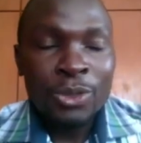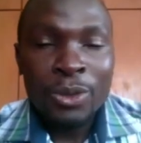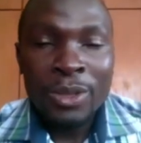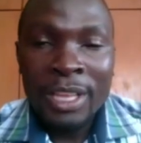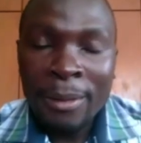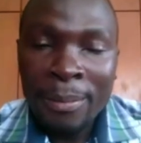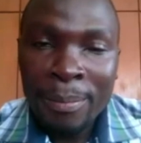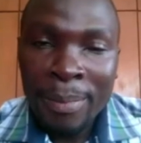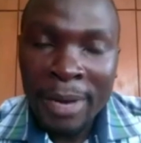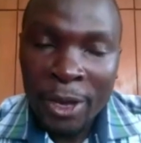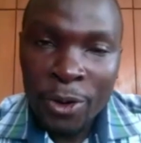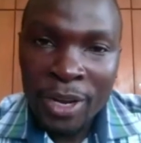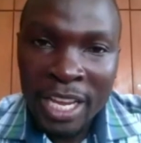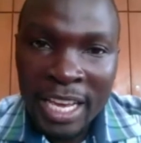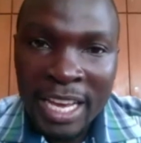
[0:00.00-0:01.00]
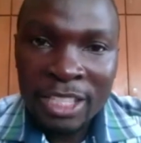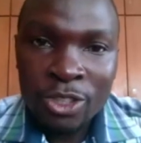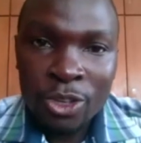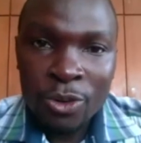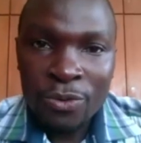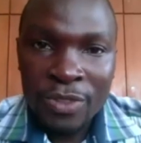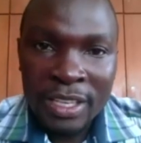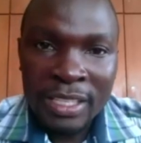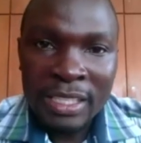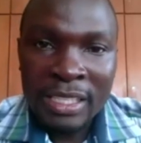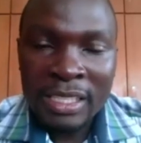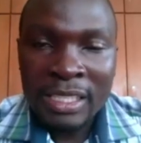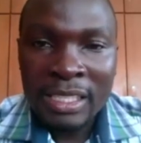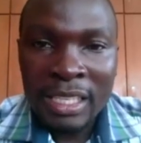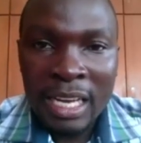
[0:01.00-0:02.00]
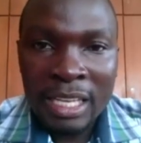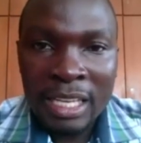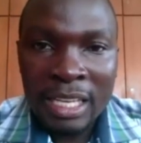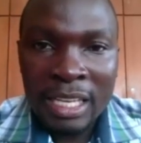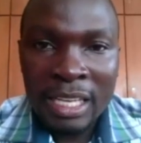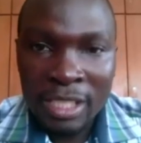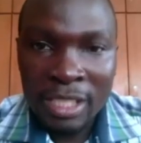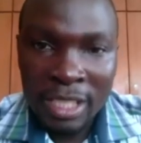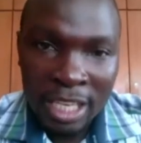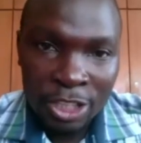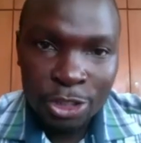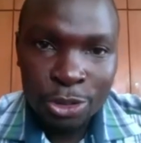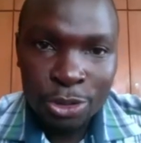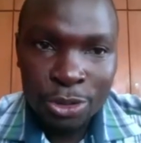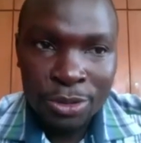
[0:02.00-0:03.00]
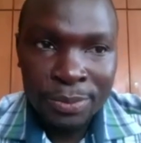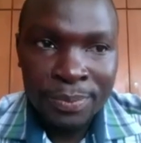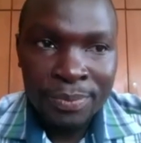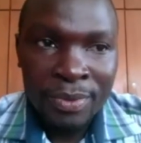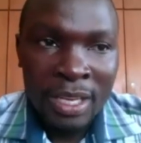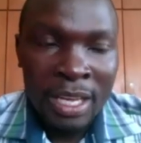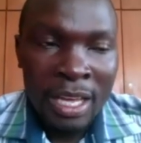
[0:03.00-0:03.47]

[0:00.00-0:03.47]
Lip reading: So the pioneers of this association